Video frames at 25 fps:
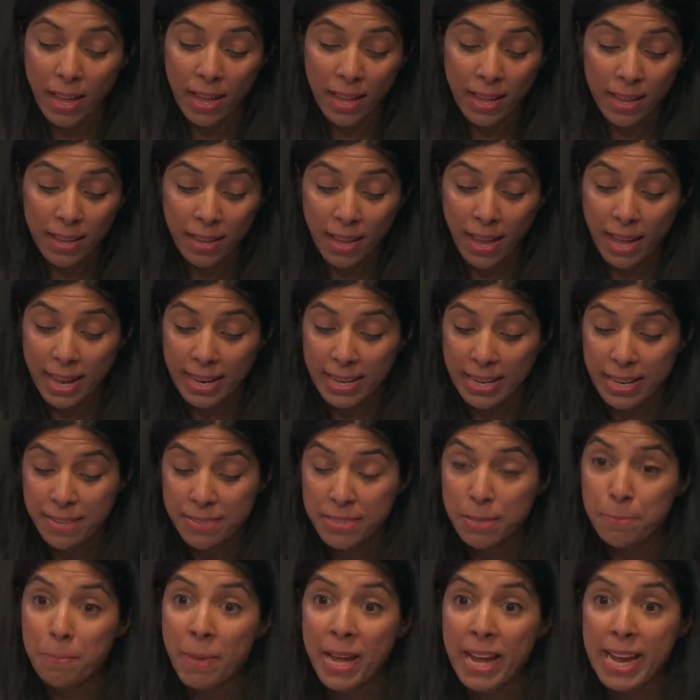Uh, hi,
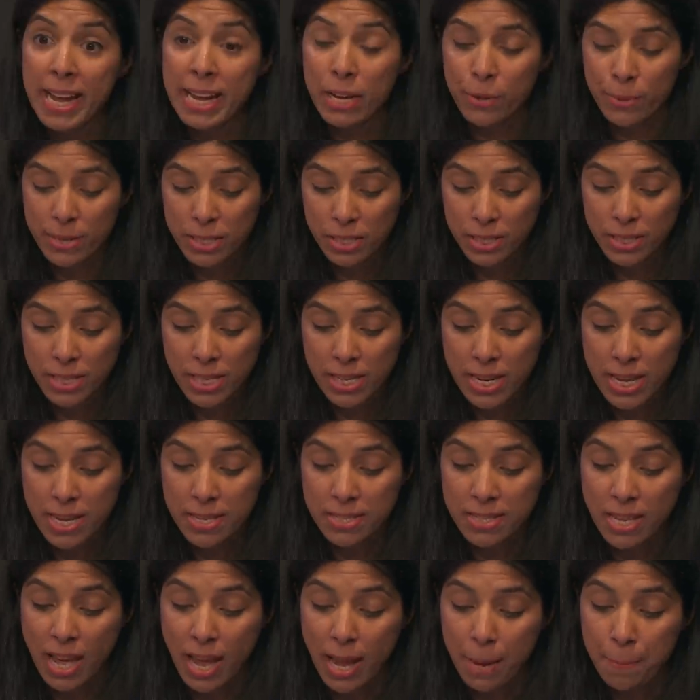Liz. My hi. question
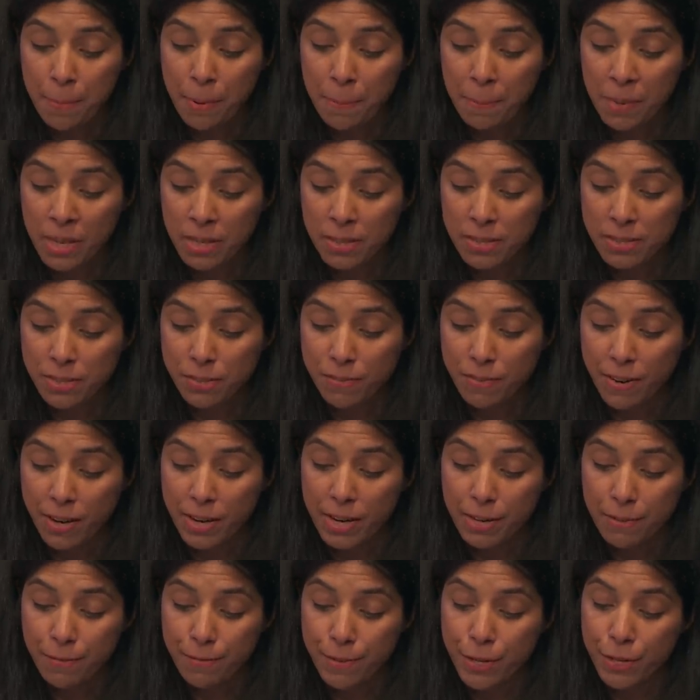is, I'm amongst
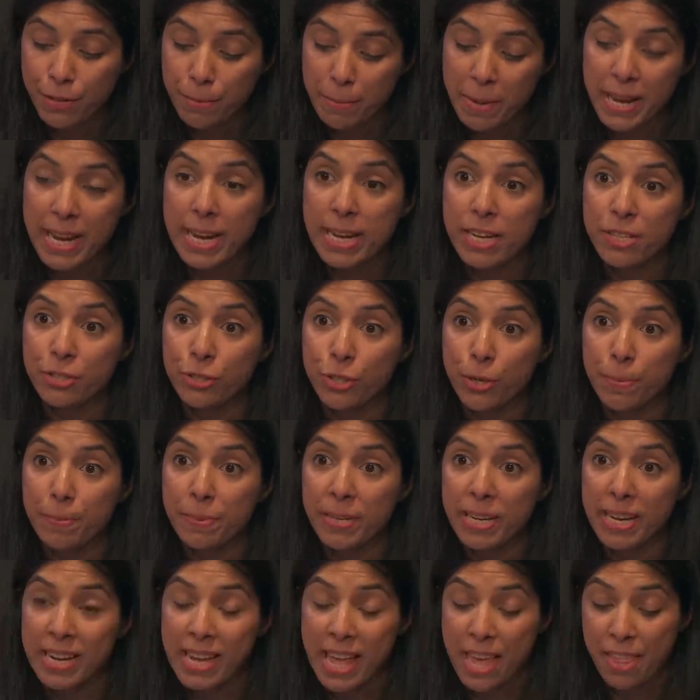very few in my age group
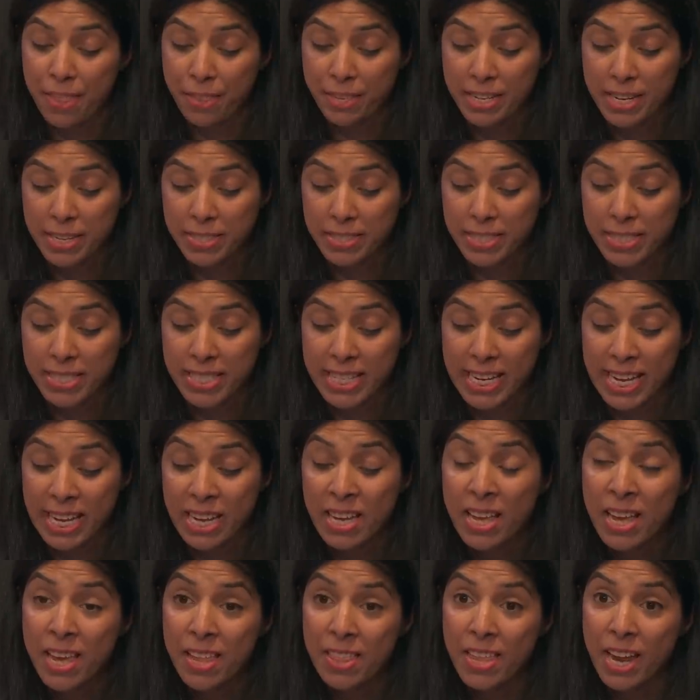and ethnicity
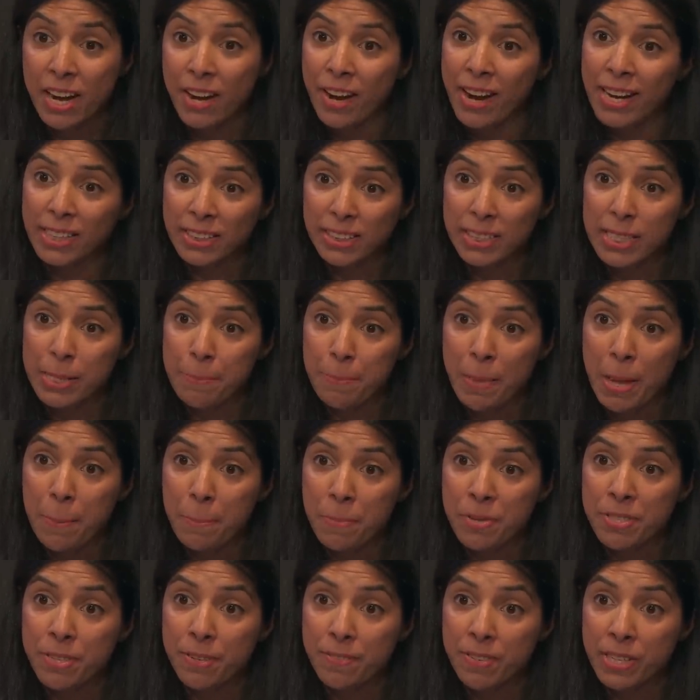that are actually
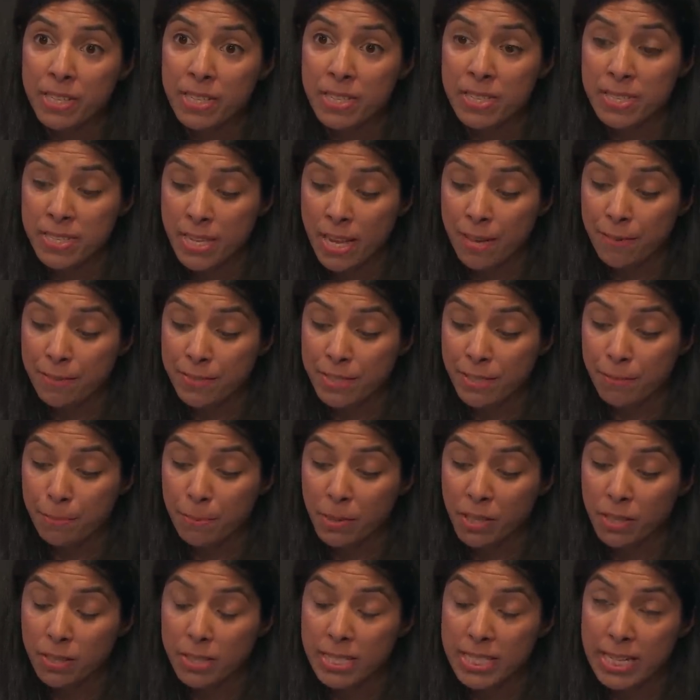members of the Conservative
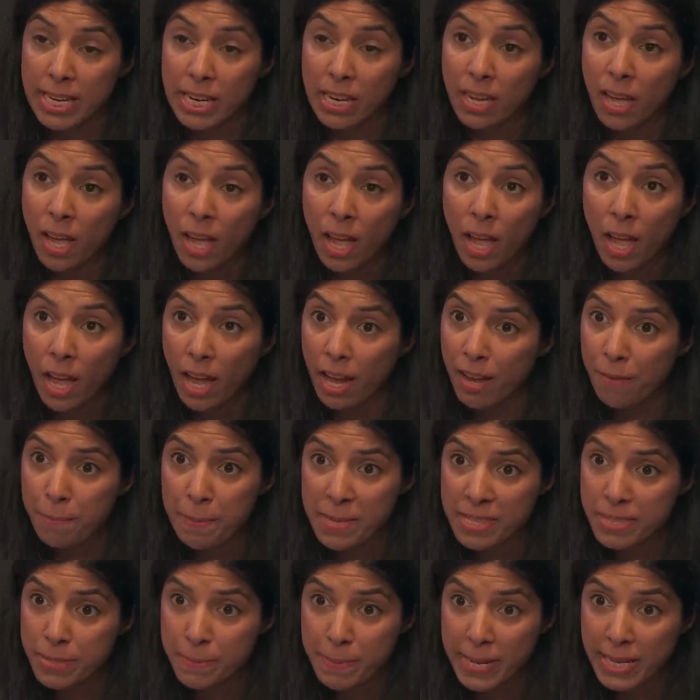Party. I've
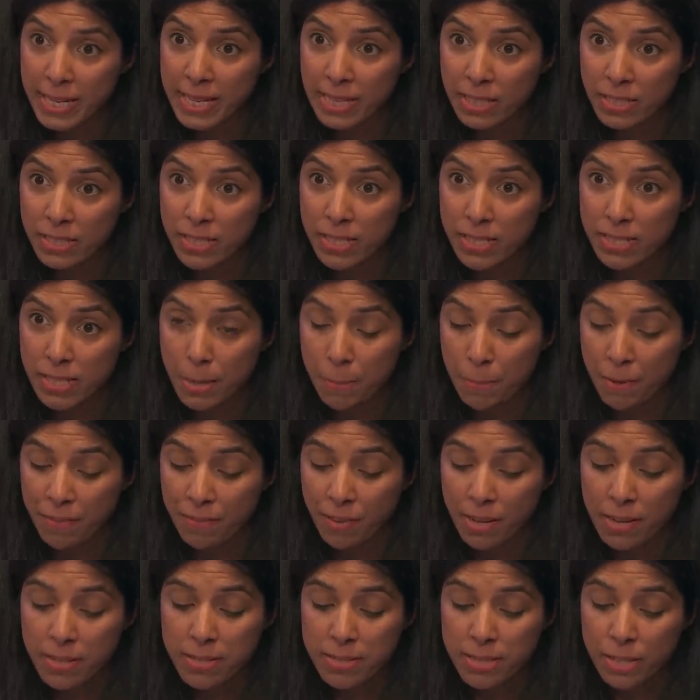been speaking to some of
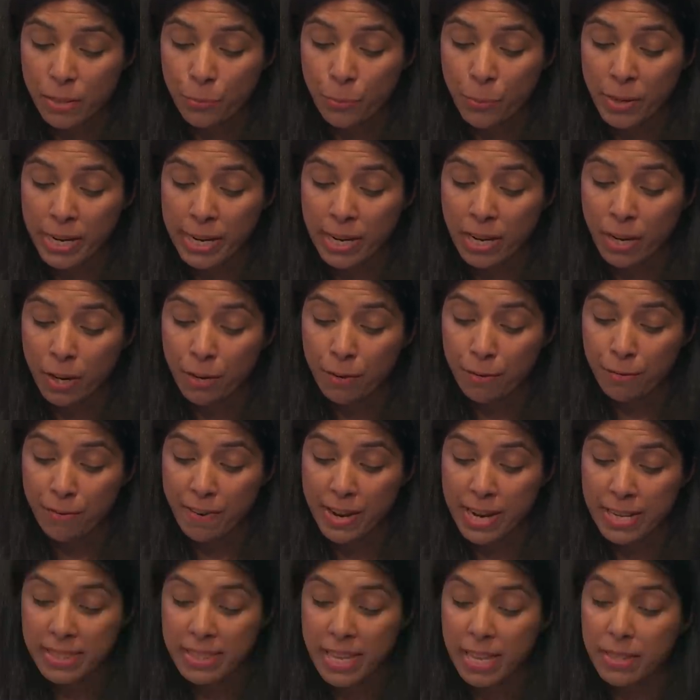us and we are
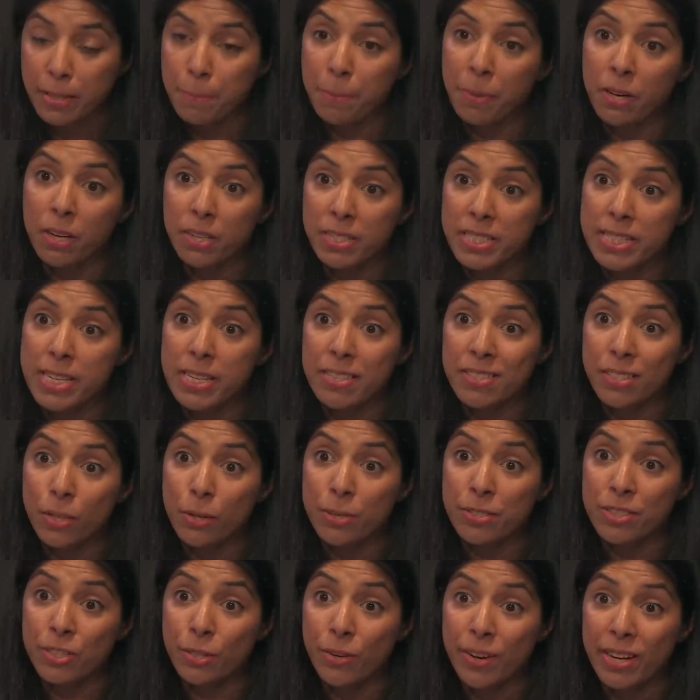afraid that the party has
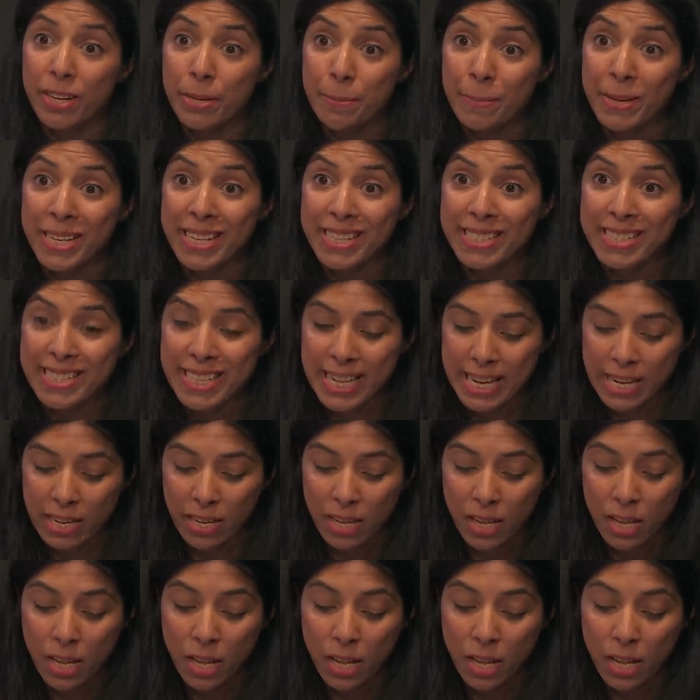lost credibility.